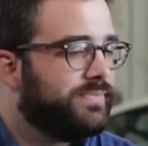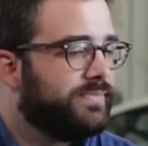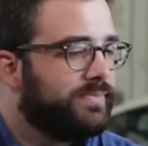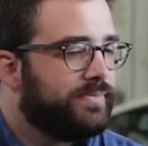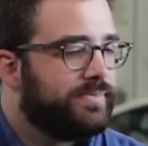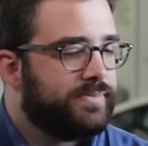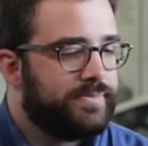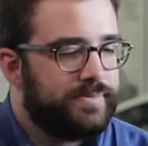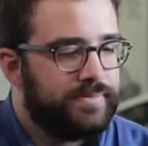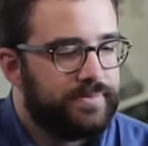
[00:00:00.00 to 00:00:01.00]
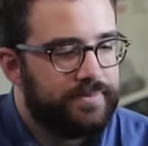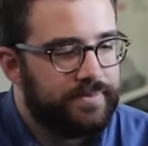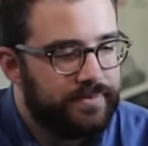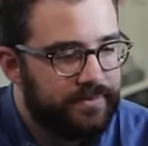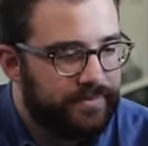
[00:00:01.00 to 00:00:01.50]

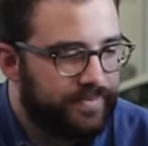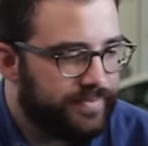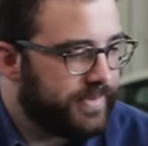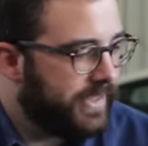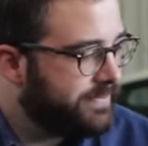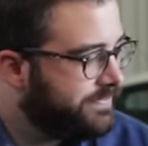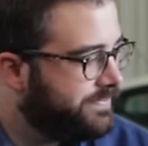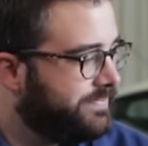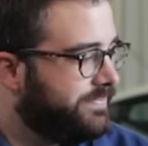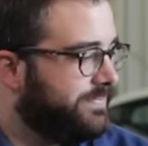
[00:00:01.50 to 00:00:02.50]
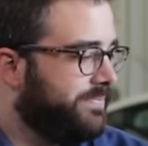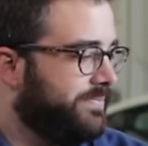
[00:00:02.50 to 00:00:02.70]
[no speech]